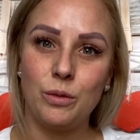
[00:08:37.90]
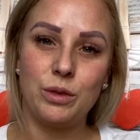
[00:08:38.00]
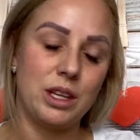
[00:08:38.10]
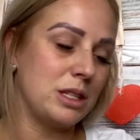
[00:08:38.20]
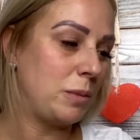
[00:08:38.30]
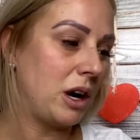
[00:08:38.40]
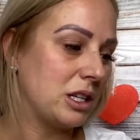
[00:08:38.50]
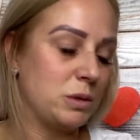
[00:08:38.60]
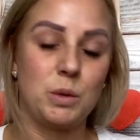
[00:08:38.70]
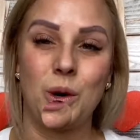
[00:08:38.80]
this box
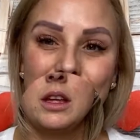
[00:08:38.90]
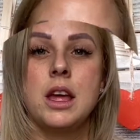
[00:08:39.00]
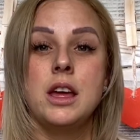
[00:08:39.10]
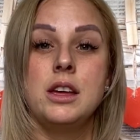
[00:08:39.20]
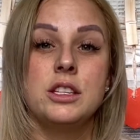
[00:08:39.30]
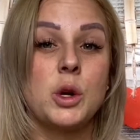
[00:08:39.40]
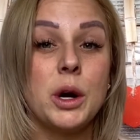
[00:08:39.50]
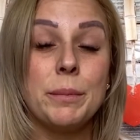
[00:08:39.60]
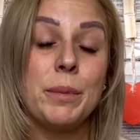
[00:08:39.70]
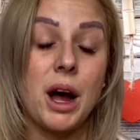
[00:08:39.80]
was worth. So our
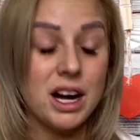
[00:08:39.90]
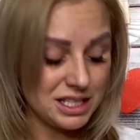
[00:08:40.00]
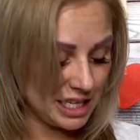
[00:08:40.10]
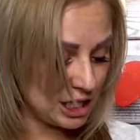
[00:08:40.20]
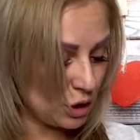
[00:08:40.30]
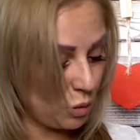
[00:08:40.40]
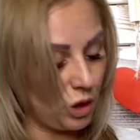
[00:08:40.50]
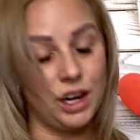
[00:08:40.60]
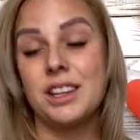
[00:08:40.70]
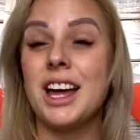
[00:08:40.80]
box is
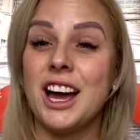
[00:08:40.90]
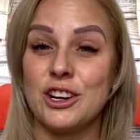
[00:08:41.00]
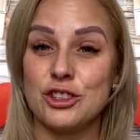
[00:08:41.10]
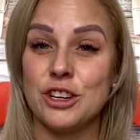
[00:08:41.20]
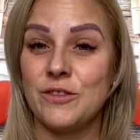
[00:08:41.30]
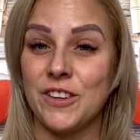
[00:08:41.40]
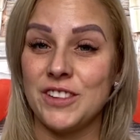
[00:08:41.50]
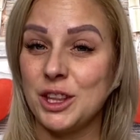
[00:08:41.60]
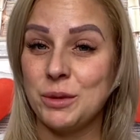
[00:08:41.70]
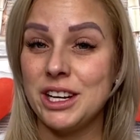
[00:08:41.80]
worth
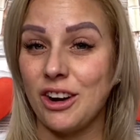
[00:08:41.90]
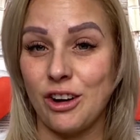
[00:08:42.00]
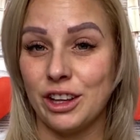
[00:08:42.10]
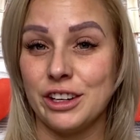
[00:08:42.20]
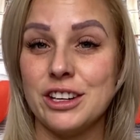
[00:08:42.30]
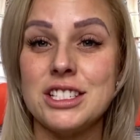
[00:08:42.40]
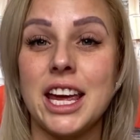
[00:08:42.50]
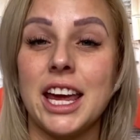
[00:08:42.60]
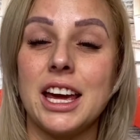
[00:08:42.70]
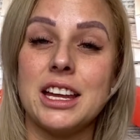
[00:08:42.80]
$153
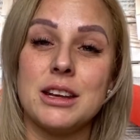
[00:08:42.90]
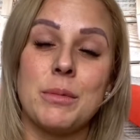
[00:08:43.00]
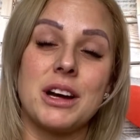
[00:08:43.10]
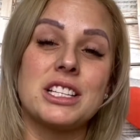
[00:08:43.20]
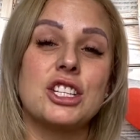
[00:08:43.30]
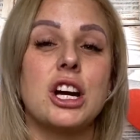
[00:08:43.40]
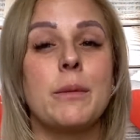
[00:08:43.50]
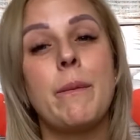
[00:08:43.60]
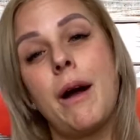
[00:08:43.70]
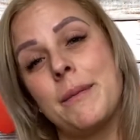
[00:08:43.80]
and
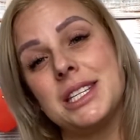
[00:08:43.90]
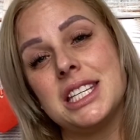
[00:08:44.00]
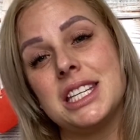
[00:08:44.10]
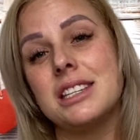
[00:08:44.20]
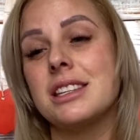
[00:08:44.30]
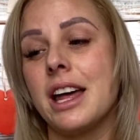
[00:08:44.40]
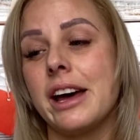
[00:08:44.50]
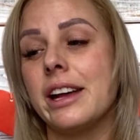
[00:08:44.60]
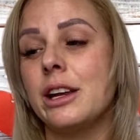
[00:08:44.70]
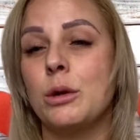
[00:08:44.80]
BoxyCharm promises
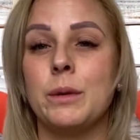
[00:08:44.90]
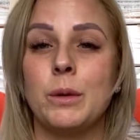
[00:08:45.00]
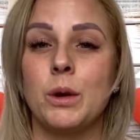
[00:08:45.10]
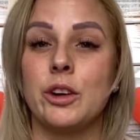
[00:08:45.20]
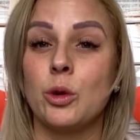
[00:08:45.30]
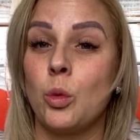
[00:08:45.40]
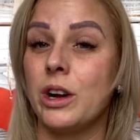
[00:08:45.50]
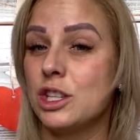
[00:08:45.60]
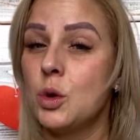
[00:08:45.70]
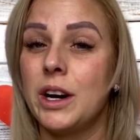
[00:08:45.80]
that it'll be worth
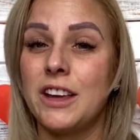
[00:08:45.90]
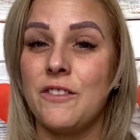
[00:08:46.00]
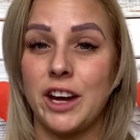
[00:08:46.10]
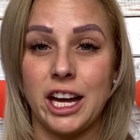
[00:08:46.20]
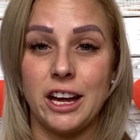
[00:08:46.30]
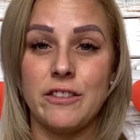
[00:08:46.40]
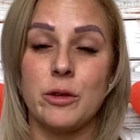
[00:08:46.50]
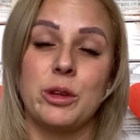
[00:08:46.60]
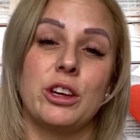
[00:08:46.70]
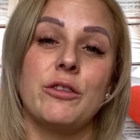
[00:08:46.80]
$125
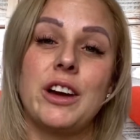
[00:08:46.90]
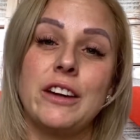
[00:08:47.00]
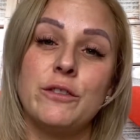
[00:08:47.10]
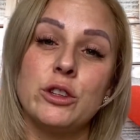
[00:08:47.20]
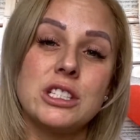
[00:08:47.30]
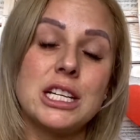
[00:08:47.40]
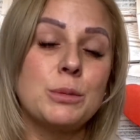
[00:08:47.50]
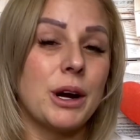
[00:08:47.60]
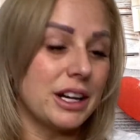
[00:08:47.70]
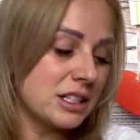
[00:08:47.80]
with your five full-size
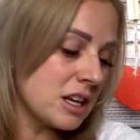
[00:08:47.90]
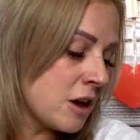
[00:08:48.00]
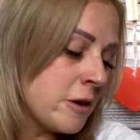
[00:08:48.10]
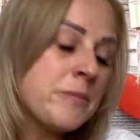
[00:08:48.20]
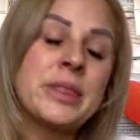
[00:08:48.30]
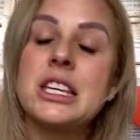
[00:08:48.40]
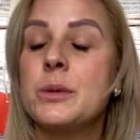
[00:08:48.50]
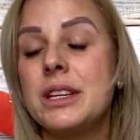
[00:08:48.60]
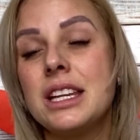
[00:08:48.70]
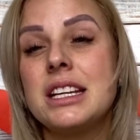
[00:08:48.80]
products. So we
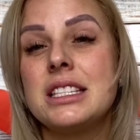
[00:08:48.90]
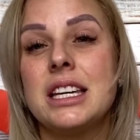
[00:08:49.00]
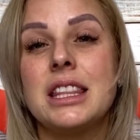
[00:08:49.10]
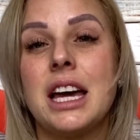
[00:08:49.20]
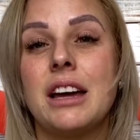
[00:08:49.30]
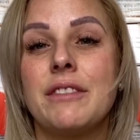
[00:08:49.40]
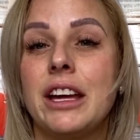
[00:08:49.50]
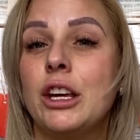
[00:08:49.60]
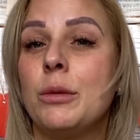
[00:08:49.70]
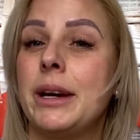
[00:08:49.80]
did exceed that
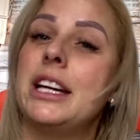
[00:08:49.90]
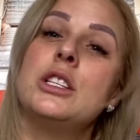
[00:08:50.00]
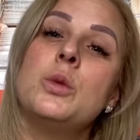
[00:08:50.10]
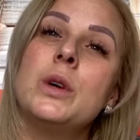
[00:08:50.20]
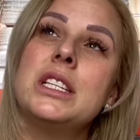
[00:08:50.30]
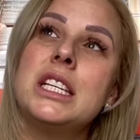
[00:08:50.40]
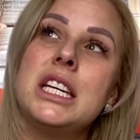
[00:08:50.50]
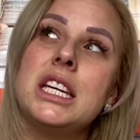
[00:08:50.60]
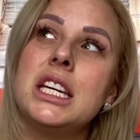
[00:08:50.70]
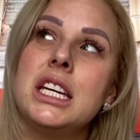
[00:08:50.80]
value by
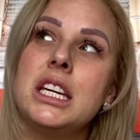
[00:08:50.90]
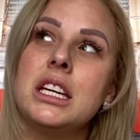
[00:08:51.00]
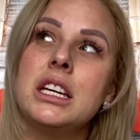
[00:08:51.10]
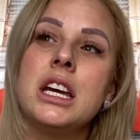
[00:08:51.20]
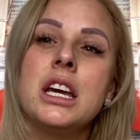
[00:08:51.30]
$23,